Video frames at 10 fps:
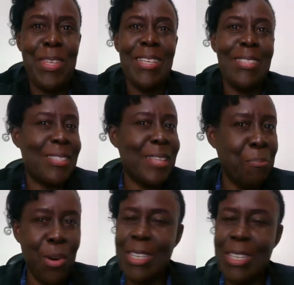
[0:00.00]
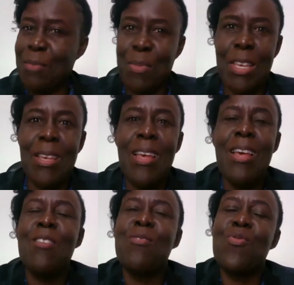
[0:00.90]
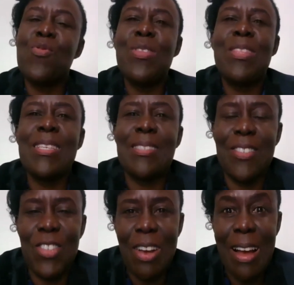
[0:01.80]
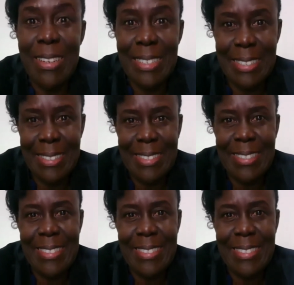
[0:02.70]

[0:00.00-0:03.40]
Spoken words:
He's supported me through this journey.